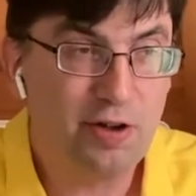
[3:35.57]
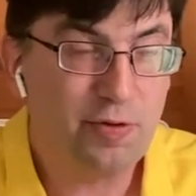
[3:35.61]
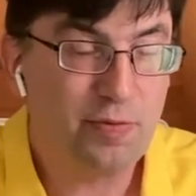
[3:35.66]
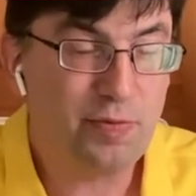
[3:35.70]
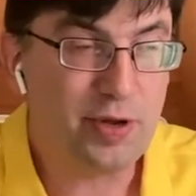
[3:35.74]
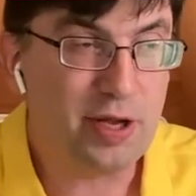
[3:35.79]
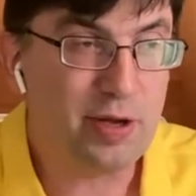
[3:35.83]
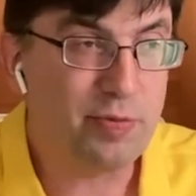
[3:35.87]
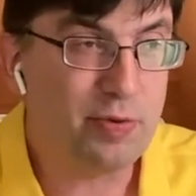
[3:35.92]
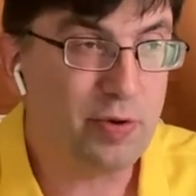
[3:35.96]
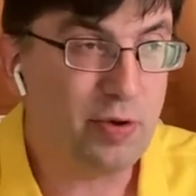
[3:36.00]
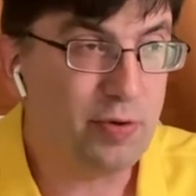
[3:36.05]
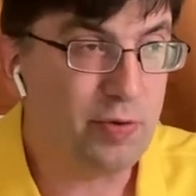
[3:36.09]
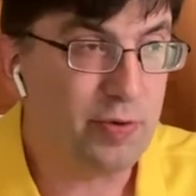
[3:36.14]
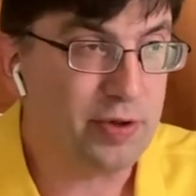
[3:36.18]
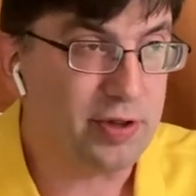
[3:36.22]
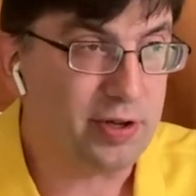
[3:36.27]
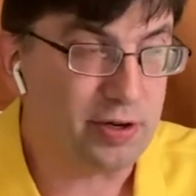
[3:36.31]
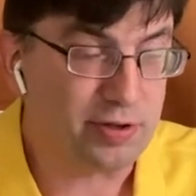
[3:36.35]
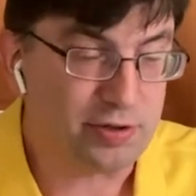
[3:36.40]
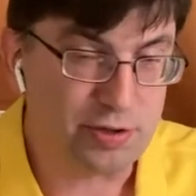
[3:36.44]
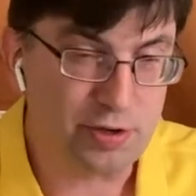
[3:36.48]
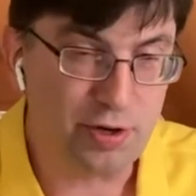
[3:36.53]
People, when
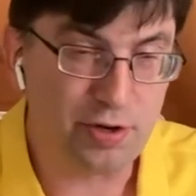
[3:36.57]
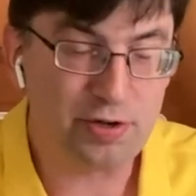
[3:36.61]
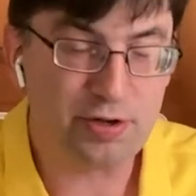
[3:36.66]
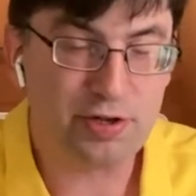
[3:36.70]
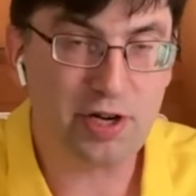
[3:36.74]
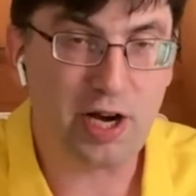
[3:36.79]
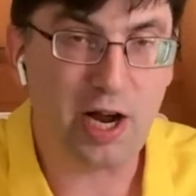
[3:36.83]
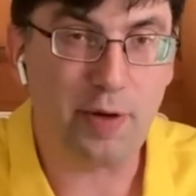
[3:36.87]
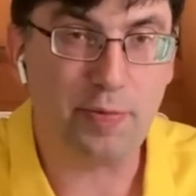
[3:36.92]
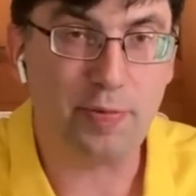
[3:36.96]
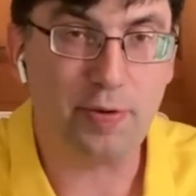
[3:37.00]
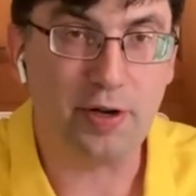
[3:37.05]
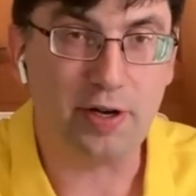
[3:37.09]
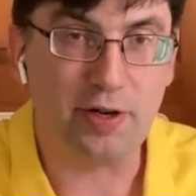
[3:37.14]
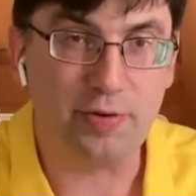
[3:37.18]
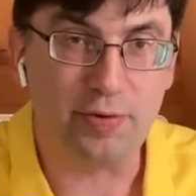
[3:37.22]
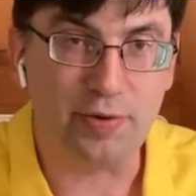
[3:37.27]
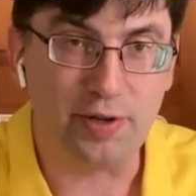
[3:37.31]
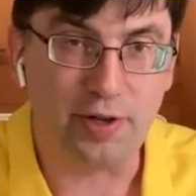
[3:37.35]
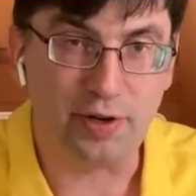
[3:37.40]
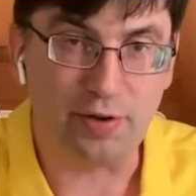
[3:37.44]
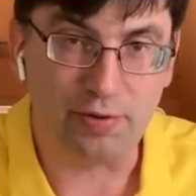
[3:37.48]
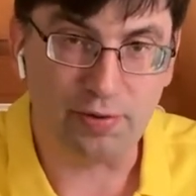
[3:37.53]
they're church shopping,
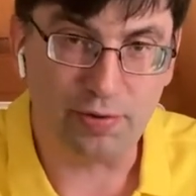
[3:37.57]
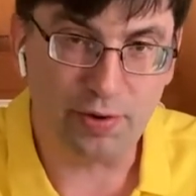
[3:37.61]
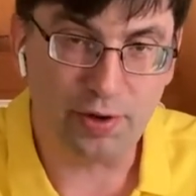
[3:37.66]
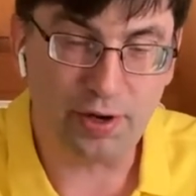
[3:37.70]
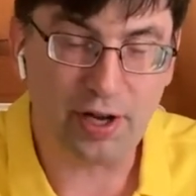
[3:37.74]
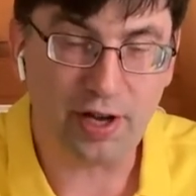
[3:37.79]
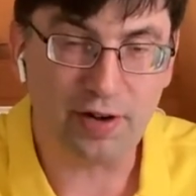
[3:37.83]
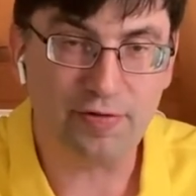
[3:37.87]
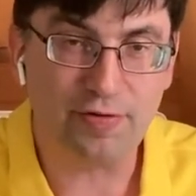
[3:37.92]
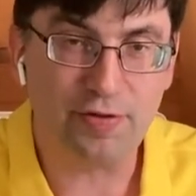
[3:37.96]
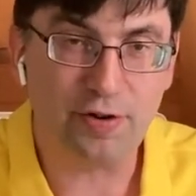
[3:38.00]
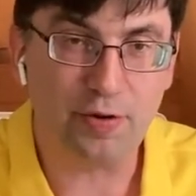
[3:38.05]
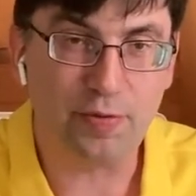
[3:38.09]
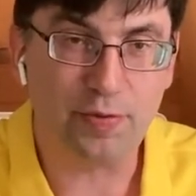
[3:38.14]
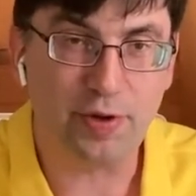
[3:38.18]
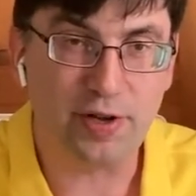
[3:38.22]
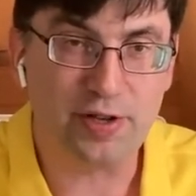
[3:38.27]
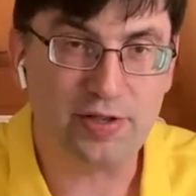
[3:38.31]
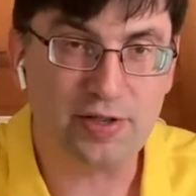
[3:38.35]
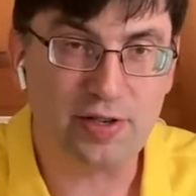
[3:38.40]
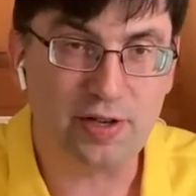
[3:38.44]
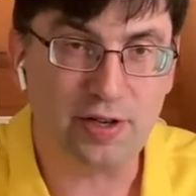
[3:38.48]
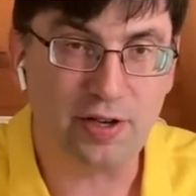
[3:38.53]
when they're looking for a
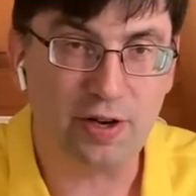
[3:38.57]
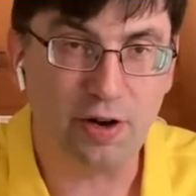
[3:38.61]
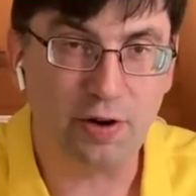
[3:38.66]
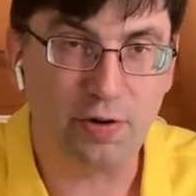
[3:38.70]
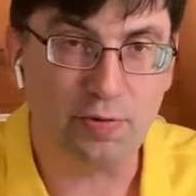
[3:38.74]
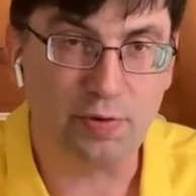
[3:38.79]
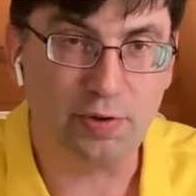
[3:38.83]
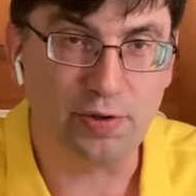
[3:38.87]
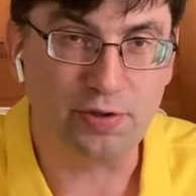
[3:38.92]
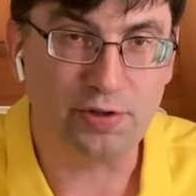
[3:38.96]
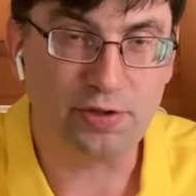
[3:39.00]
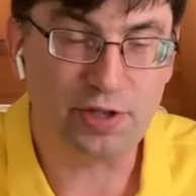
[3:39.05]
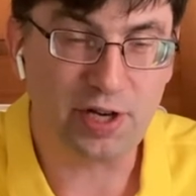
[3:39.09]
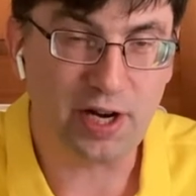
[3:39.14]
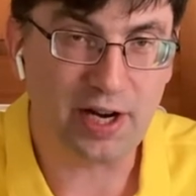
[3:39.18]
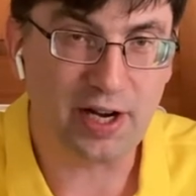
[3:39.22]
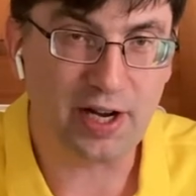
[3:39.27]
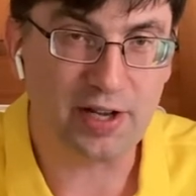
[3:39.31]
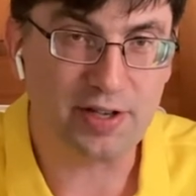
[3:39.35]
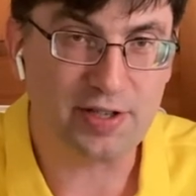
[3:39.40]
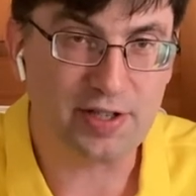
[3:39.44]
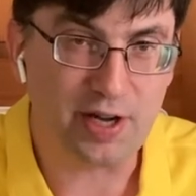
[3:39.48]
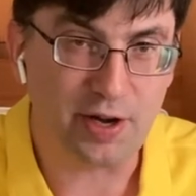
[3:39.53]
place to go, will check
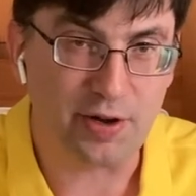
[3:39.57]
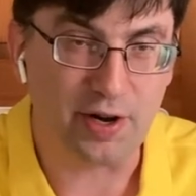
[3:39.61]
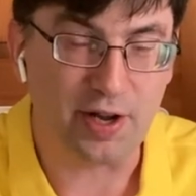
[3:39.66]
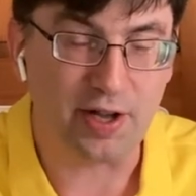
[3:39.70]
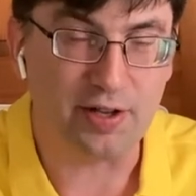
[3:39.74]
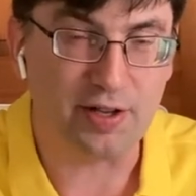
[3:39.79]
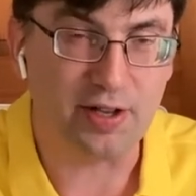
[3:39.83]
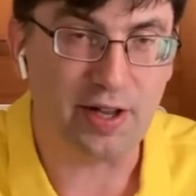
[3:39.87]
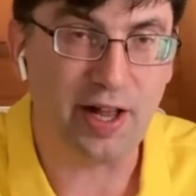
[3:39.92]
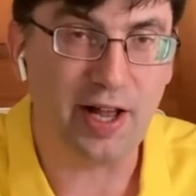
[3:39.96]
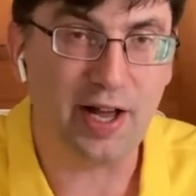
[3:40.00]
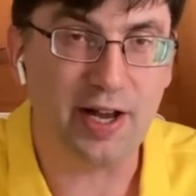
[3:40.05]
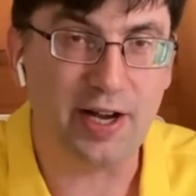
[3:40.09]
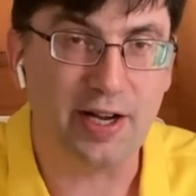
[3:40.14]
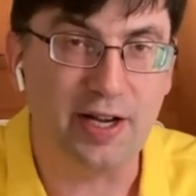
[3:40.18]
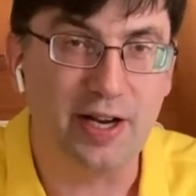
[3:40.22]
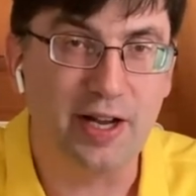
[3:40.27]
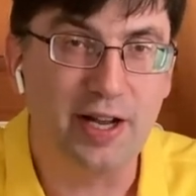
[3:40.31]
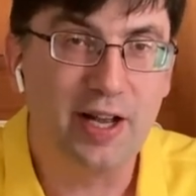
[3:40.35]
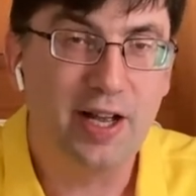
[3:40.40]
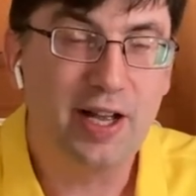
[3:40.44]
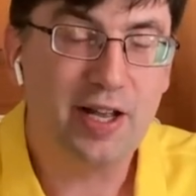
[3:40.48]
us out online.